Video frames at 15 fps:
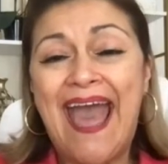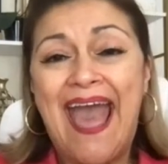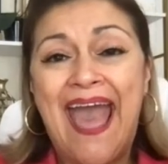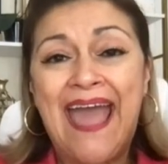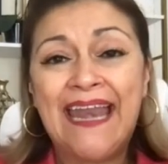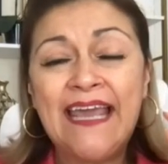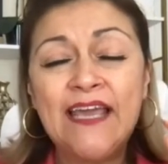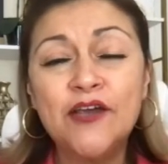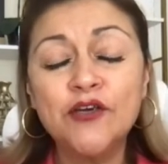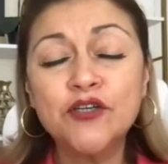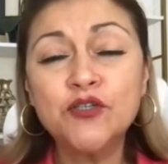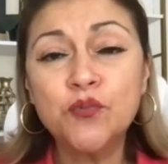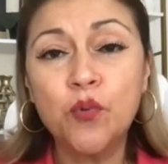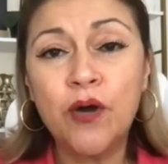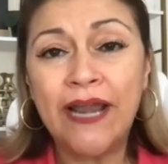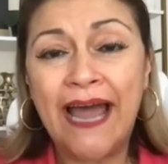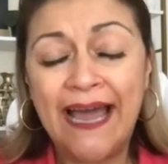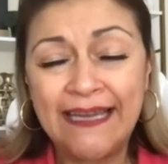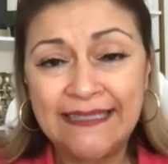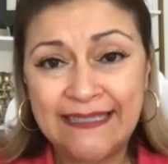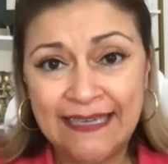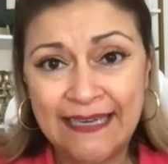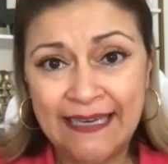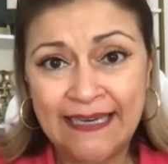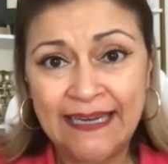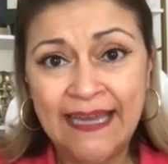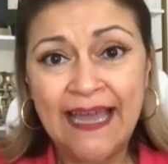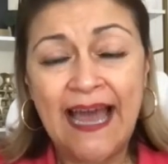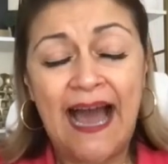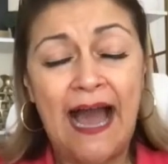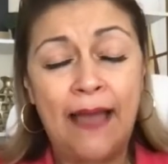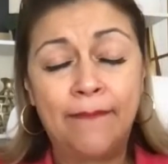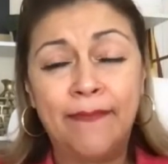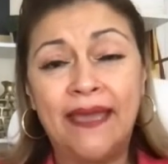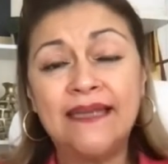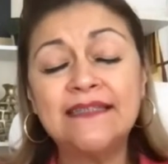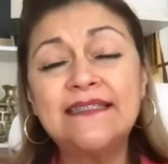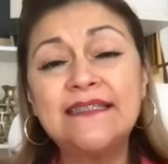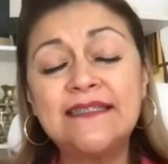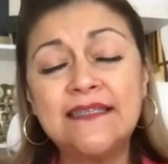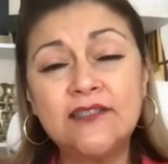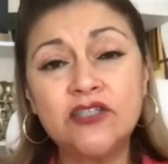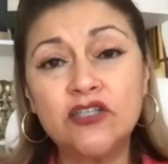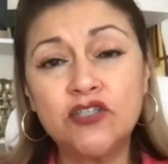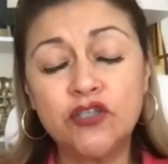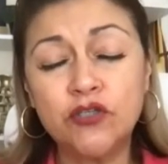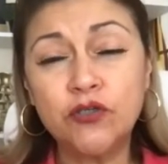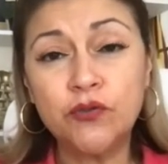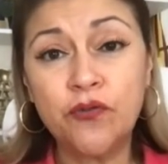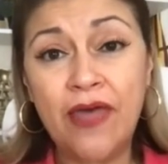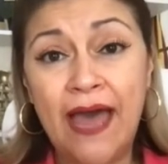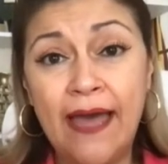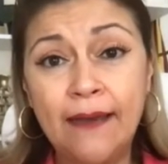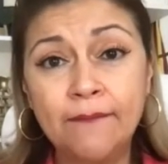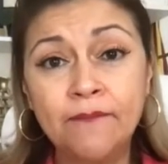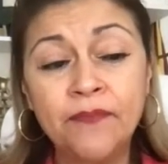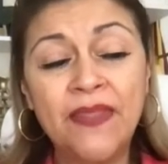And here's what I did. I made a decision to do that.